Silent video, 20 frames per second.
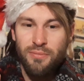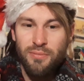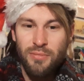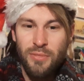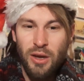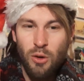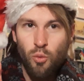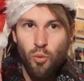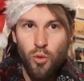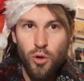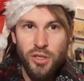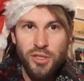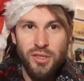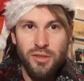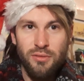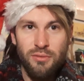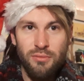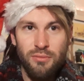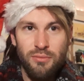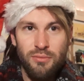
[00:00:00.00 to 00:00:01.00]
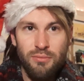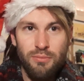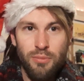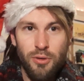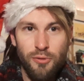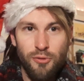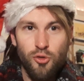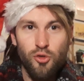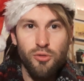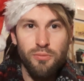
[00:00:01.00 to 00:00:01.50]
that wasn't
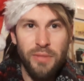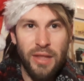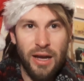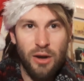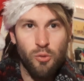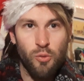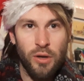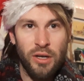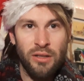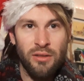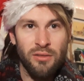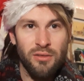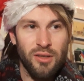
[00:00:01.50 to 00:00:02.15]
performed that well.